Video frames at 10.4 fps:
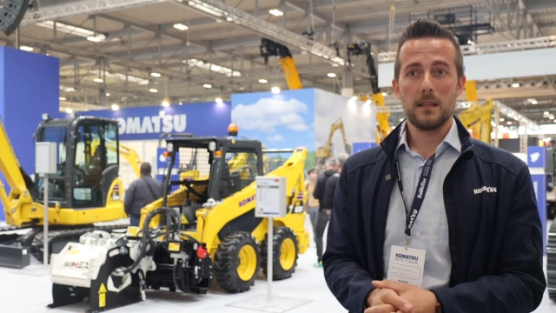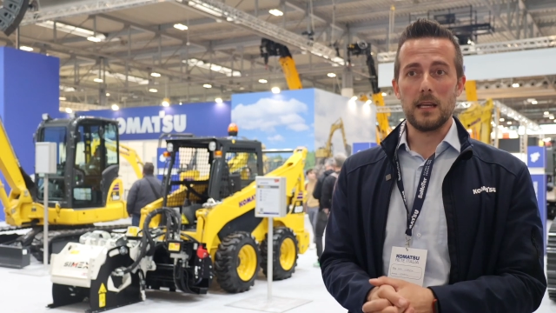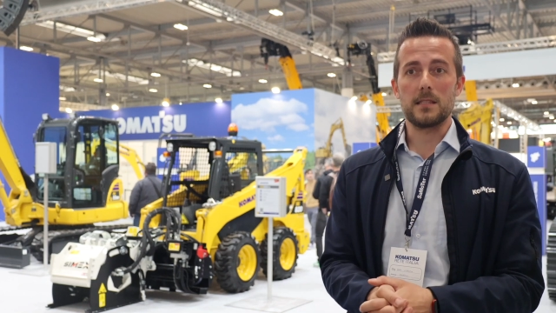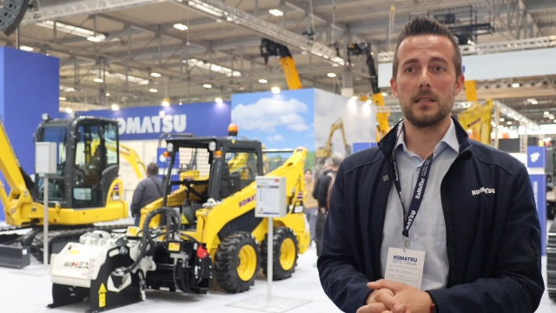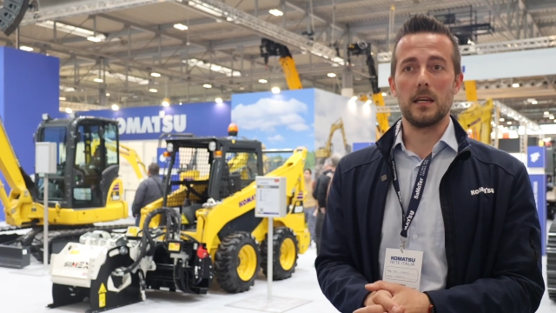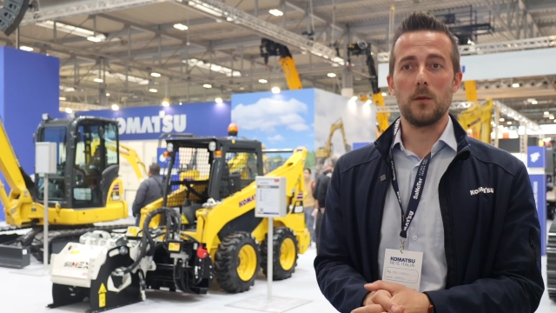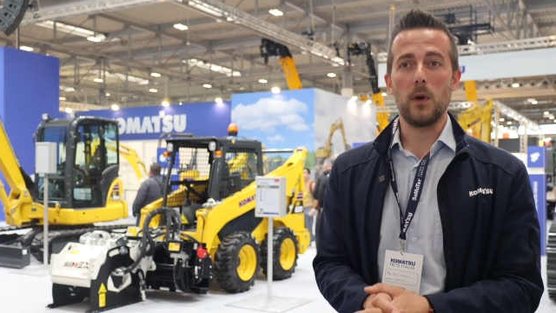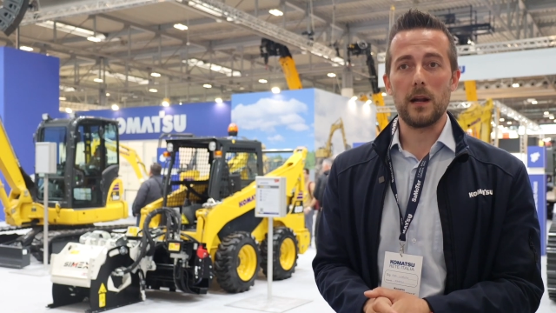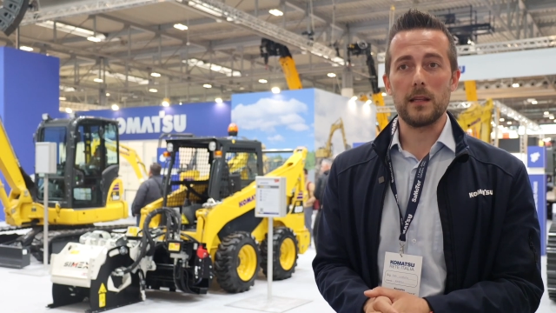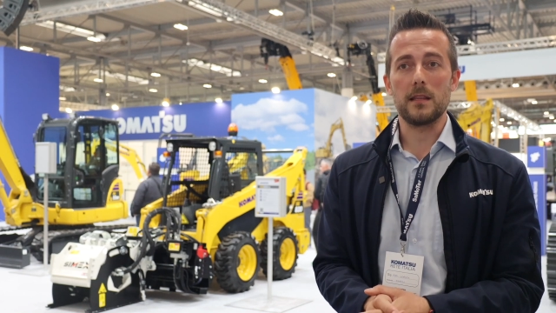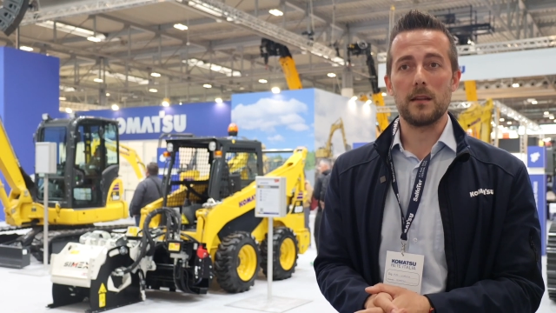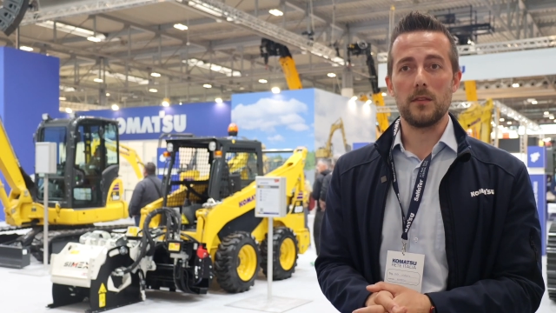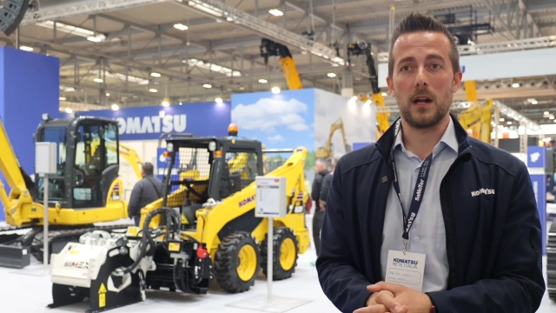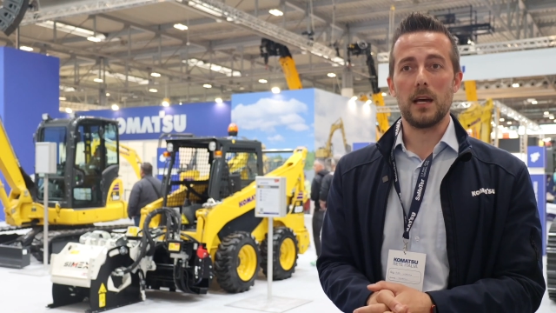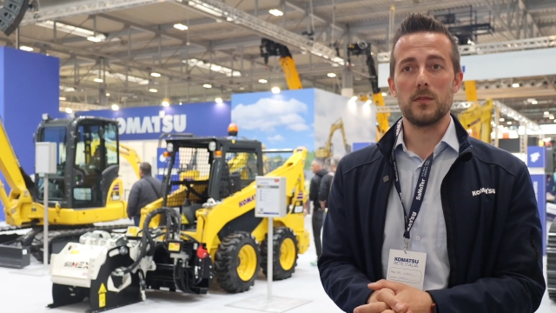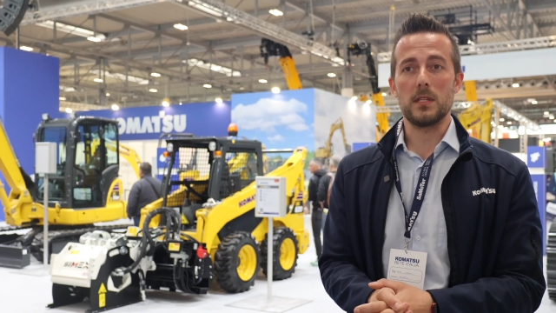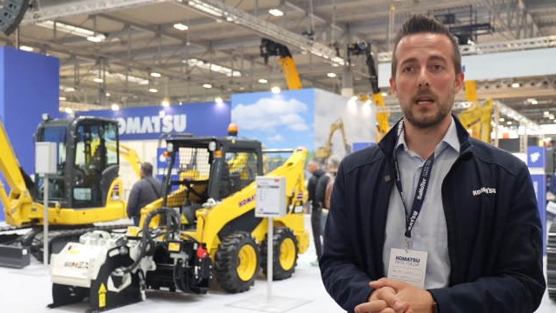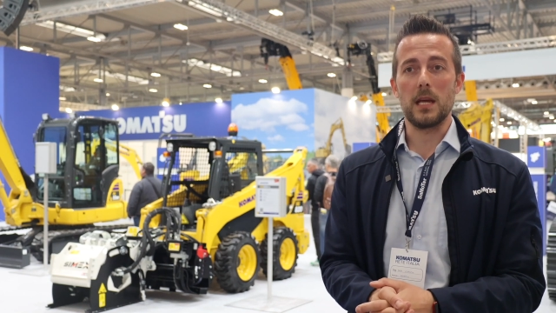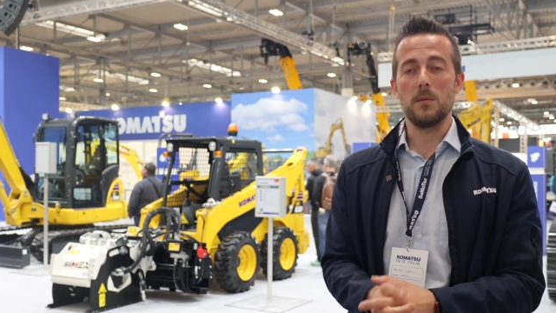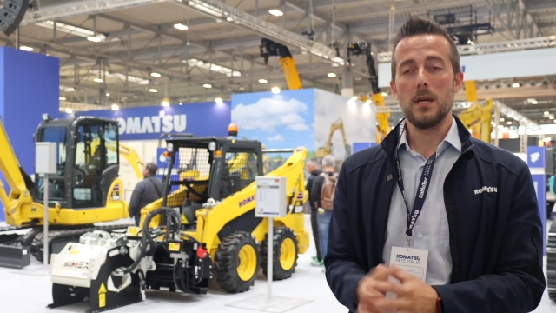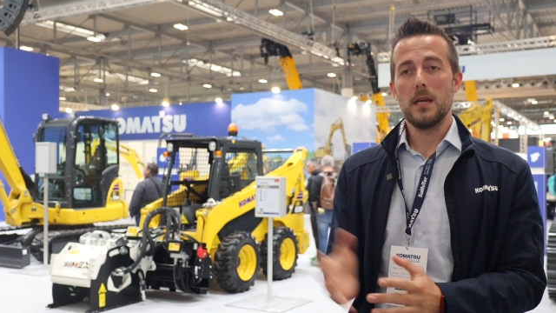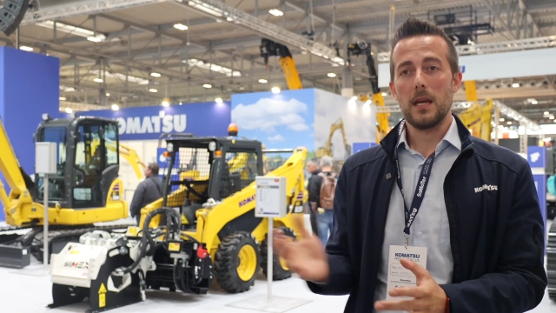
That's where it derives the name,